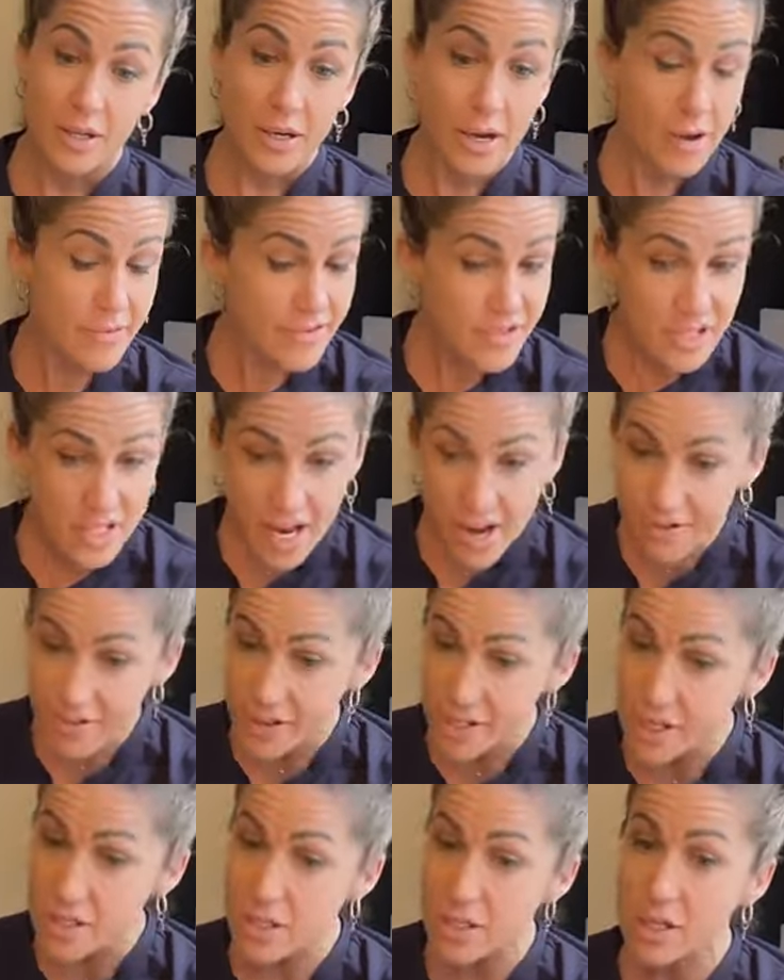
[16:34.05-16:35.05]
I
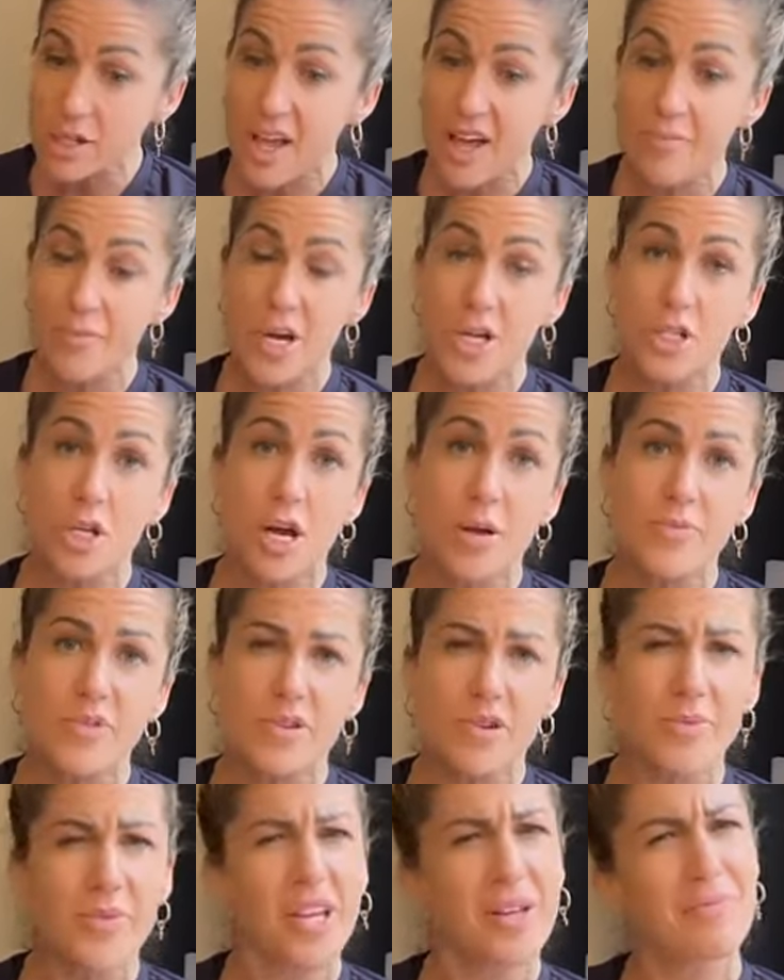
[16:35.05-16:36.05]
definitely still have my time.
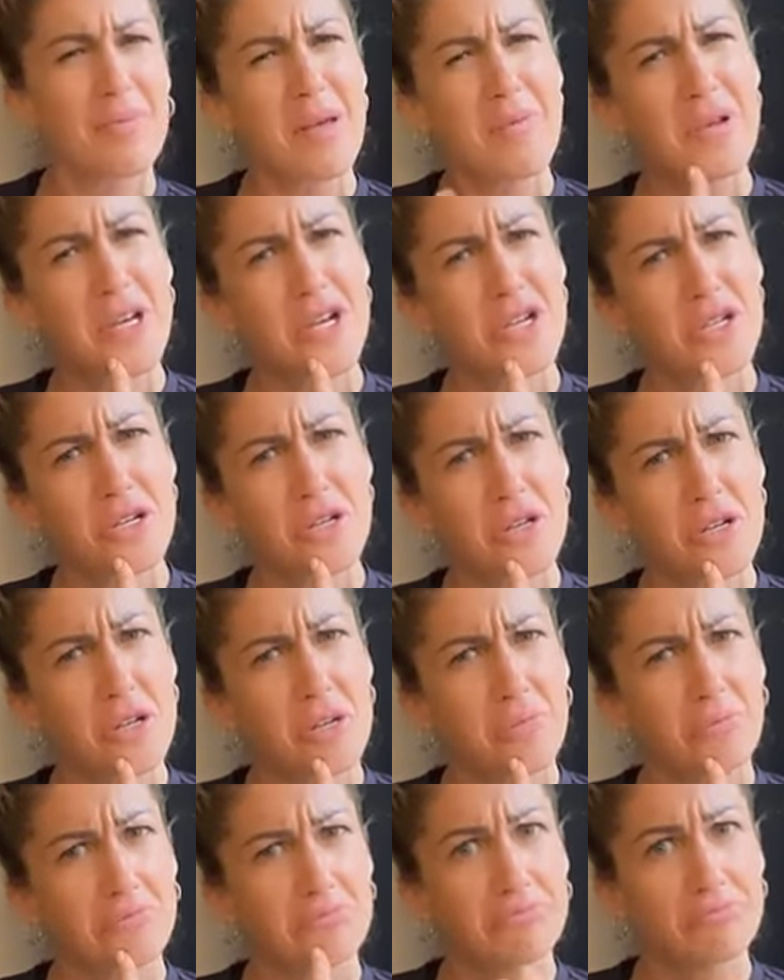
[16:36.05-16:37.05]
So I'm like, maybe I
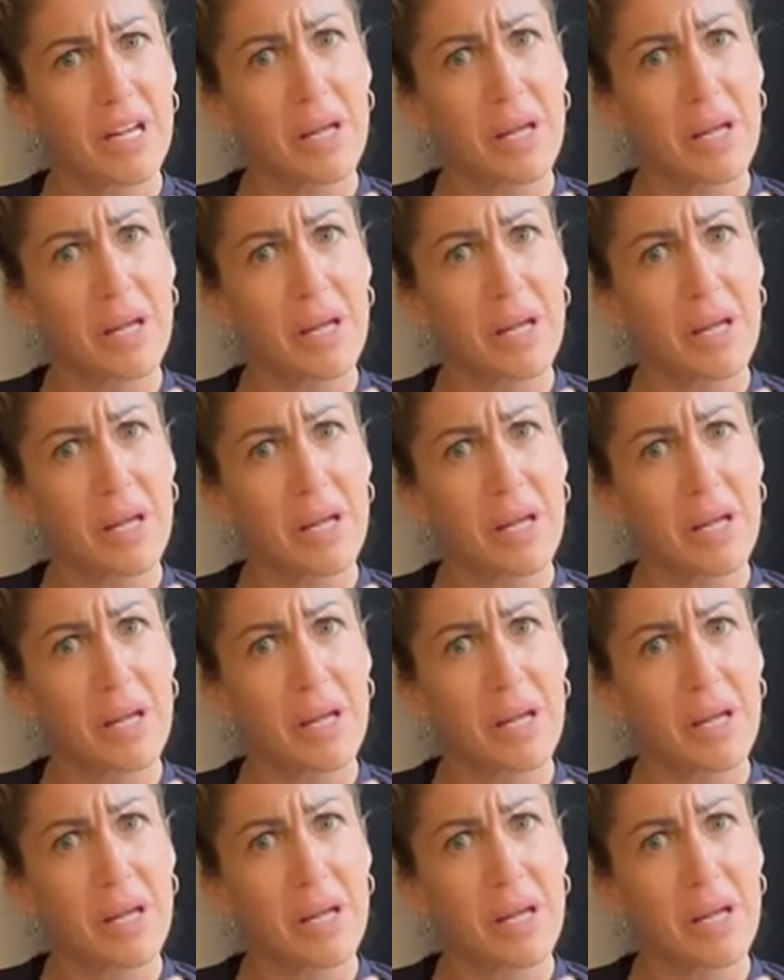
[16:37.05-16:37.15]
should